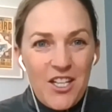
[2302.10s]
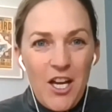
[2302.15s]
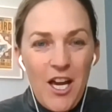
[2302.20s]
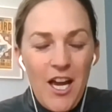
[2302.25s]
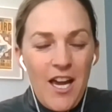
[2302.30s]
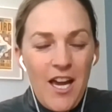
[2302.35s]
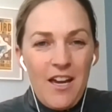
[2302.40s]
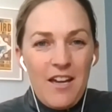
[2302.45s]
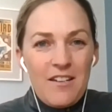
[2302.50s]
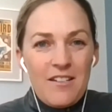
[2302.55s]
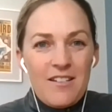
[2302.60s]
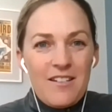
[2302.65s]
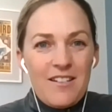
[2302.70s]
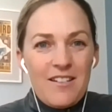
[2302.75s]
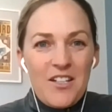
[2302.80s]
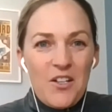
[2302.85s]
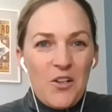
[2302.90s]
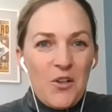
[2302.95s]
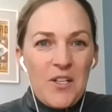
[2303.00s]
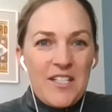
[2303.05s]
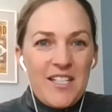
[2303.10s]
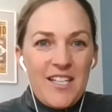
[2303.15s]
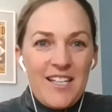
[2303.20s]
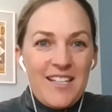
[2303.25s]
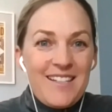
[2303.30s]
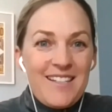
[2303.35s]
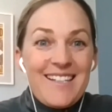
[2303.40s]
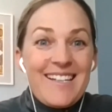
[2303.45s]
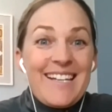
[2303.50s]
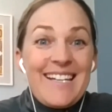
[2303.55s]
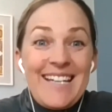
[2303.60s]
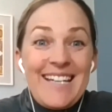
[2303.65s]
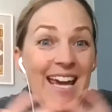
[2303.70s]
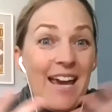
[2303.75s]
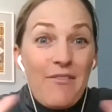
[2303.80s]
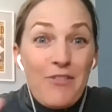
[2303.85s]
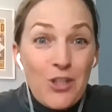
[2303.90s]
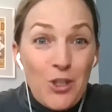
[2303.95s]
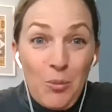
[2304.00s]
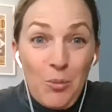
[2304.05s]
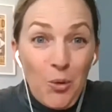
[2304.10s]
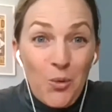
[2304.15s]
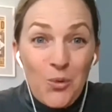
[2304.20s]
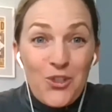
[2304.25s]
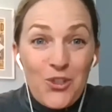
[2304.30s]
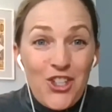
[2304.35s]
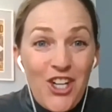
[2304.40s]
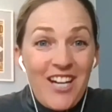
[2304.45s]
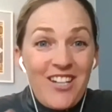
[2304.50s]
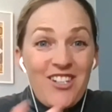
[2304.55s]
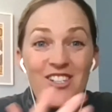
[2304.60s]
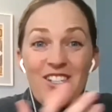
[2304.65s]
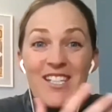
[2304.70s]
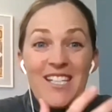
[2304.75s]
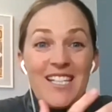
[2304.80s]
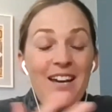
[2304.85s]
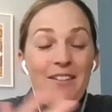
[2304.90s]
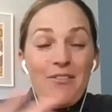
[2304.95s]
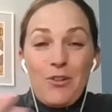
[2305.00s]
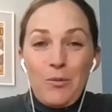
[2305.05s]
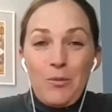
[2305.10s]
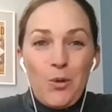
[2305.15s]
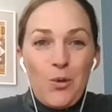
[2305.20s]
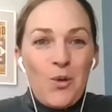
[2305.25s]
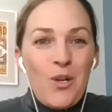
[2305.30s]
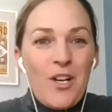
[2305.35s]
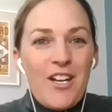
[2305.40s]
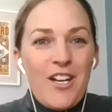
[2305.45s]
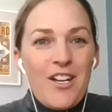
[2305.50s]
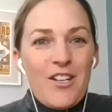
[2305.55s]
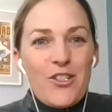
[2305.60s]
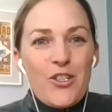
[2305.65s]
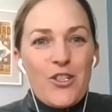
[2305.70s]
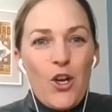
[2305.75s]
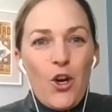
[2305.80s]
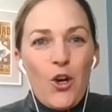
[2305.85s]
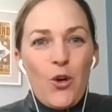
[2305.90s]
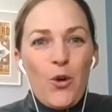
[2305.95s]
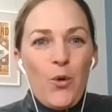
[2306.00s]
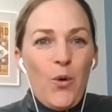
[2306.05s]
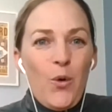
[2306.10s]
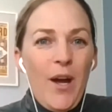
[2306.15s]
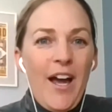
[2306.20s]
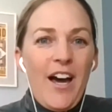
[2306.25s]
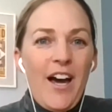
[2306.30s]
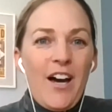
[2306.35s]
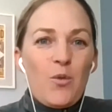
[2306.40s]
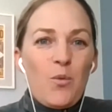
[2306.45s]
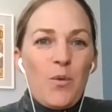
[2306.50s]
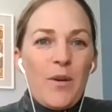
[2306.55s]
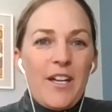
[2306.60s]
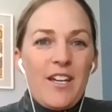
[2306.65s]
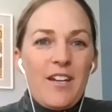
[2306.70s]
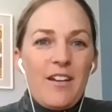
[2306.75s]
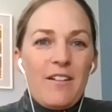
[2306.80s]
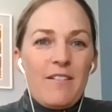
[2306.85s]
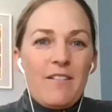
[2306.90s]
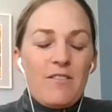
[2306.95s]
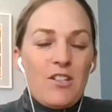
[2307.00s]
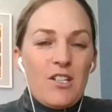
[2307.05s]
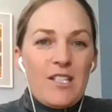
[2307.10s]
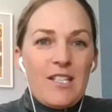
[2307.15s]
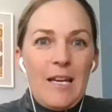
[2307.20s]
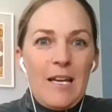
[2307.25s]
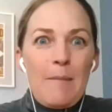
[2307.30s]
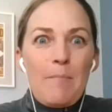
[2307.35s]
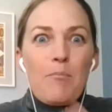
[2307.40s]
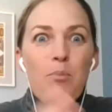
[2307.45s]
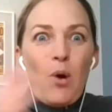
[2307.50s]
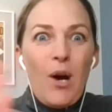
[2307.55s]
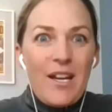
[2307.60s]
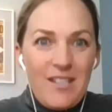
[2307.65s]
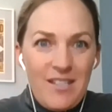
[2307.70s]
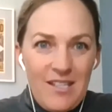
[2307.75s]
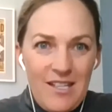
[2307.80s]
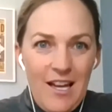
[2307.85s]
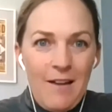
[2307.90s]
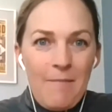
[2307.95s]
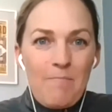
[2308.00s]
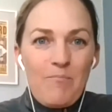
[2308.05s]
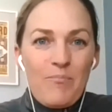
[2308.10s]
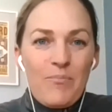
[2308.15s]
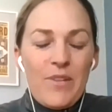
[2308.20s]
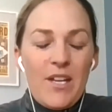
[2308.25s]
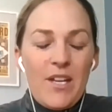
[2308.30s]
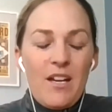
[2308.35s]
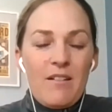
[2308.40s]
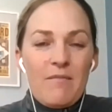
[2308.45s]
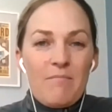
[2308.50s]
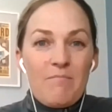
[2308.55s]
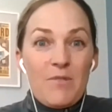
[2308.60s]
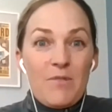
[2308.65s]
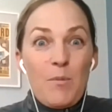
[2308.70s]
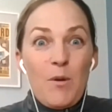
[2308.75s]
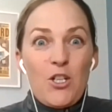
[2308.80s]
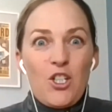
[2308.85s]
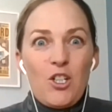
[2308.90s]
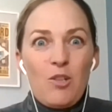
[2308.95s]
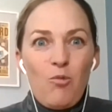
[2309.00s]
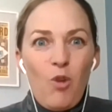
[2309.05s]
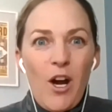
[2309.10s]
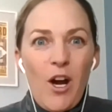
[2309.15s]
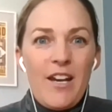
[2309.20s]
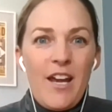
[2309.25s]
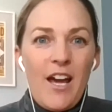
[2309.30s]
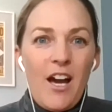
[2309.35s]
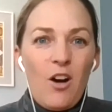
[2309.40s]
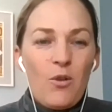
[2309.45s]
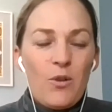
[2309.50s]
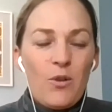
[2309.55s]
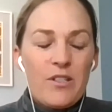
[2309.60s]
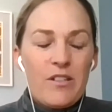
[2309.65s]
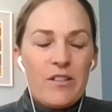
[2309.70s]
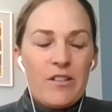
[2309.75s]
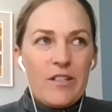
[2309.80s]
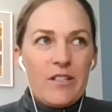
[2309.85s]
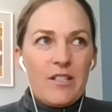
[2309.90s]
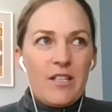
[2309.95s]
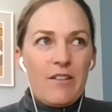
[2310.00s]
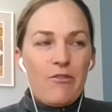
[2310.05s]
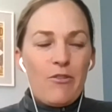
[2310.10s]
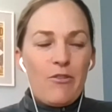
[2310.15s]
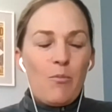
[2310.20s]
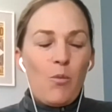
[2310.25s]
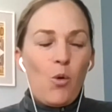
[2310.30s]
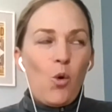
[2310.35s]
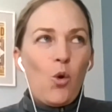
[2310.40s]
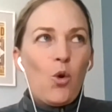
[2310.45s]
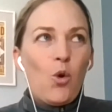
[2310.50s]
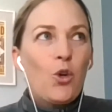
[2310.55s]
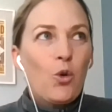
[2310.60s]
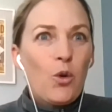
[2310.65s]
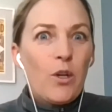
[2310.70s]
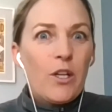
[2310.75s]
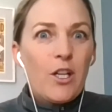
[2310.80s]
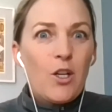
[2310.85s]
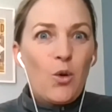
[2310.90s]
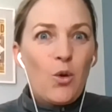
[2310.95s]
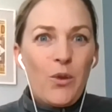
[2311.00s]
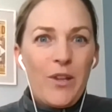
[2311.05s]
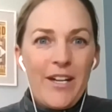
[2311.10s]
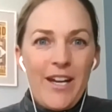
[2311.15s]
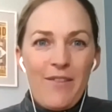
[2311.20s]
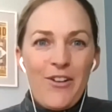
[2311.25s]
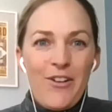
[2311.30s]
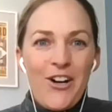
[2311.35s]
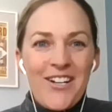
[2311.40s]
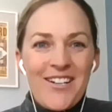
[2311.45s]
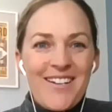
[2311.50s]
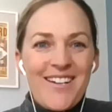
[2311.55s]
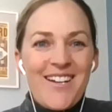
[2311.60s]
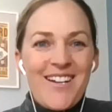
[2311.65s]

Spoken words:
And it's inevitable. Change is inevitable. So how do we just embrace that? And especially right now, it's even more critical than ever.